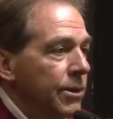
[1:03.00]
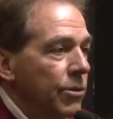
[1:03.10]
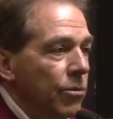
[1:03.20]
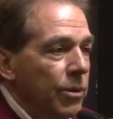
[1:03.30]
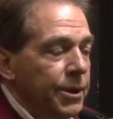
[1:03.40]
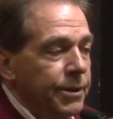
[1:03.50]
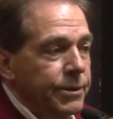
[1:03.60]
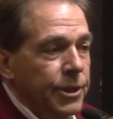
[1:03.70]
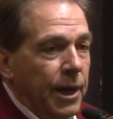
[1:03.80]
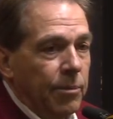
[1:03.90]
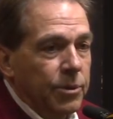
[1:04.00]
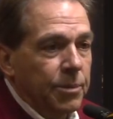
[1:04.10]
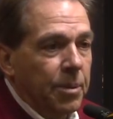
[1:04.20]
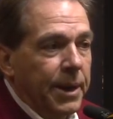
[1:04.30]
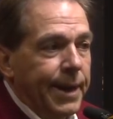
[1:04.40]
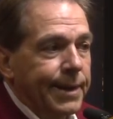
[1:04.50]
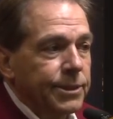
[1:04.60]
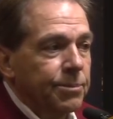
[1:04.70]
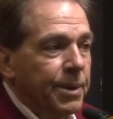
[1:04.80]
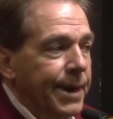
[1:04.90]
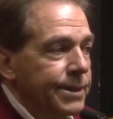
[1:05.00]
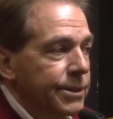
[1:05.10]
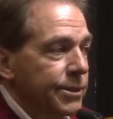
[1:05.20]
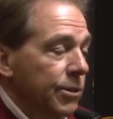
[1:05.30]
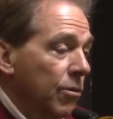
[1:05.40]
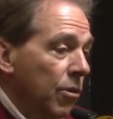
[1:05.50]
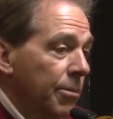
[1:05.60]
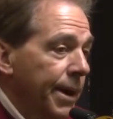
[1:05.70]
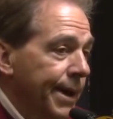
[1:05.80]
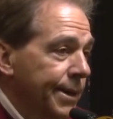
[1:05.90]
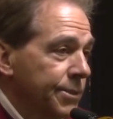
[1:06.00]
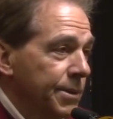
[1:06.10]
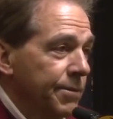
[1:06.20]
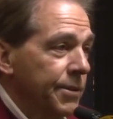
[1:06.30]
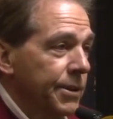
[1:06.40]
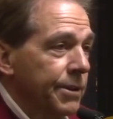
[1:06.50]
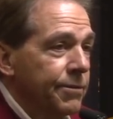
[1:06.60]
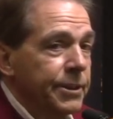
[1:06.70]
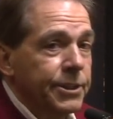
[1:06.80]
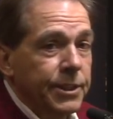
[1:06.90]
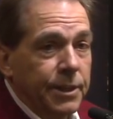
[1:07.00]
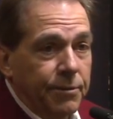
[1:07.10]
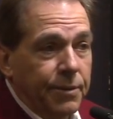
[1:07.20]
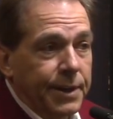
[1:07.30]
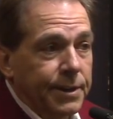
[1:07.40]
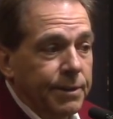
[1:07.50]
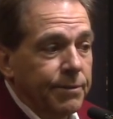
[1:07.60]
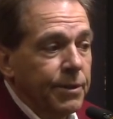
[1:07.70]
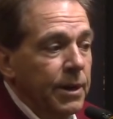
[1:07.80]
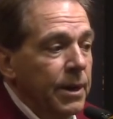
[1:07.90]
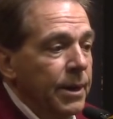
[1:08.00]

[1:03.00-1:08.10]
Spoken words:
do a really good job with the play action passes. Their quarterback has been very efficient and effective.